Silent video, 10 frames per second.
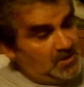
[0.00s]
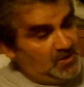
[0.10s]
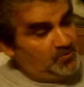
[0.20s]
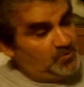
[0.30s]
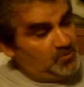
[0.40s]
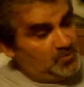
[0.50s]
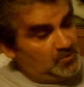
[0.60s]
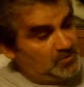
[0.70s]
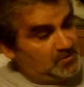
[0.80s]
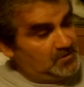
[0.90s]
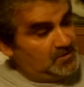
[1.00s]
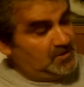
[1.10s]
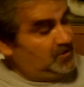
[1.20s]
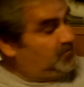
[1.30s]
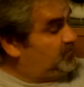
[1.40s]
if
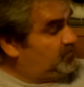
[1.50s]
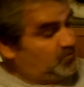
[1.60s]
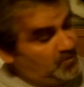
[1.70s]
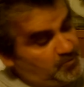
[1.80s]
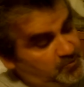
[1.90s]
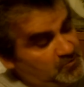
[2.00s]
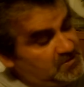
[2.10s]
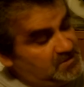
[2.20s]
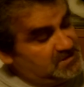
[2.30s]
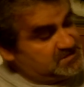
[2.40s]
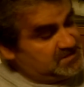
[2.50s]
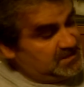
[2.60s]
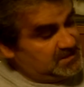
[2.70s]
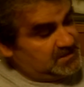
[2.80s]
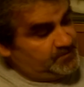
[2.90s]
we put the
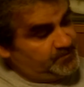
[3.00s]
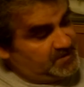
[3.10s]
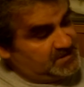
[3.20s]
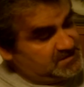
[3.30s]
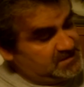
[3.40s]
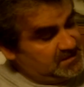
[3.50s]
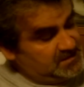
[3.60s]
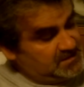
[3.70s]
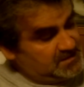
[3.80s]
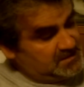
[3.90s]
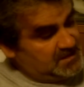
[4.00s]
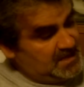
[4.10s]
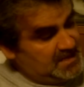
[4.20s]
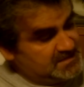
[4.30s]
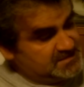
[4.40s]
seed
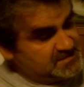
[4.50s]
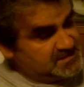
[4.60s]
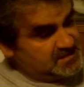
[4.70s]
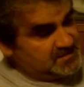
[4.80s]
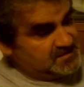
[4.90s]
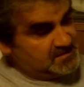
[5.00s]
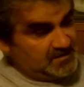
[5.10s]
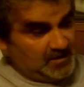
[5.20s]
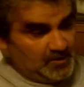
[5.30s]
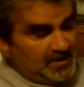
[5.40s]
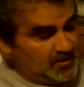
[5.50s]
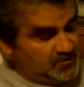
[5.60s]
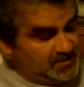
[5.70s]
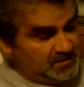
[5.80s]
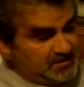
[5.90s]
has
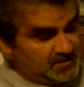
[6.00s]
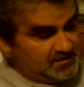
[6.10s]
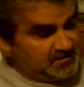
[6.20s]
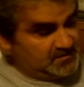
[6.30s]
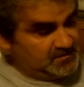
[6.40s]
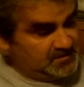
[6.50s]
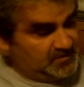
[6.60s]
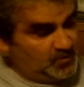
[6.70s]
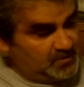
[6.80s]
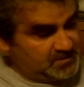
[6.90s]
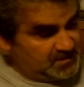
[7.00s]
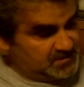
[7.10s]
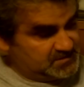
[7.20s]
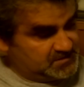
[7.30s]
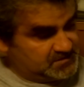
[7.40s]
around it the
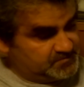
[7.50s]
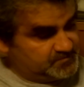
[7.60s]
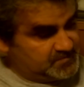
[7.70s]
vortex,